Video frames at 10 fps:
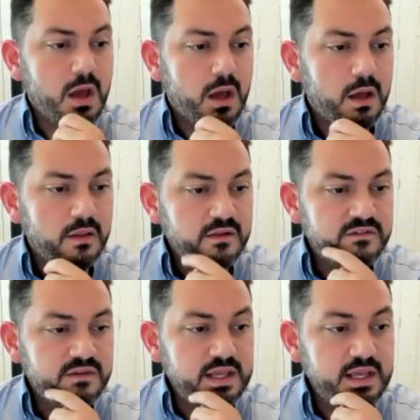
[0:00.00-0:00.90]
Uh, let's
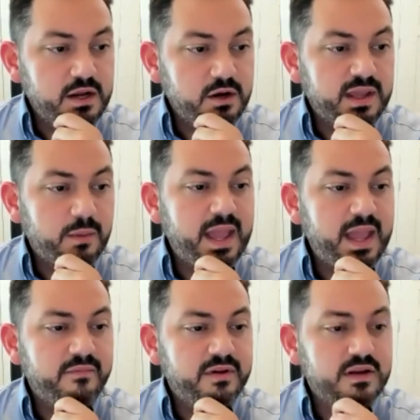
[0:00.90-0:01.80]
see here. Can we
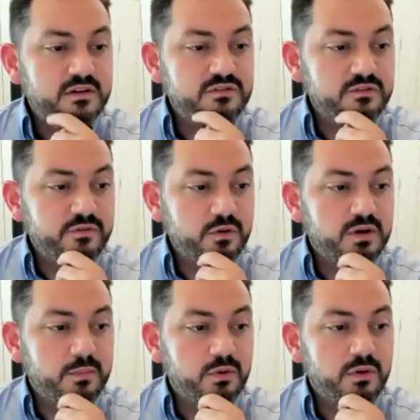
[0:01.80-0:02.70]
have an additional phone
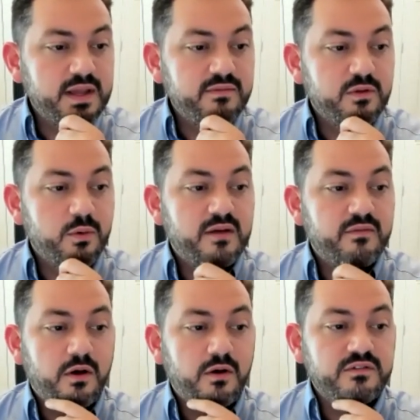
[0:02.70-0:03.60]
number even though we have
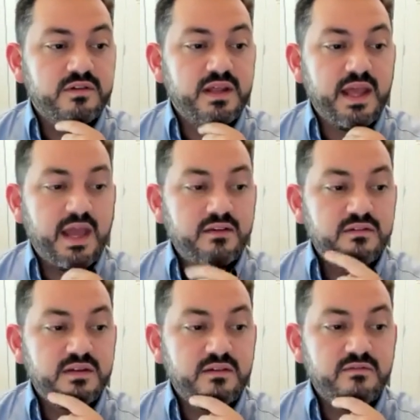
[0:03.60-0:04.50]
Allstate
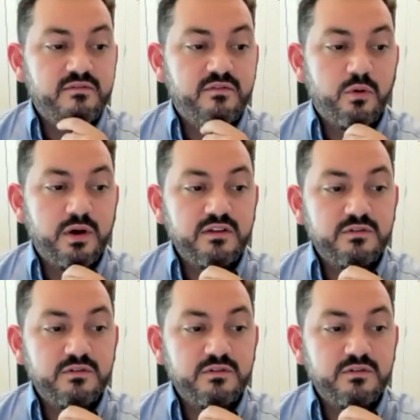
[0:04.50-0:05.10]
agency voice?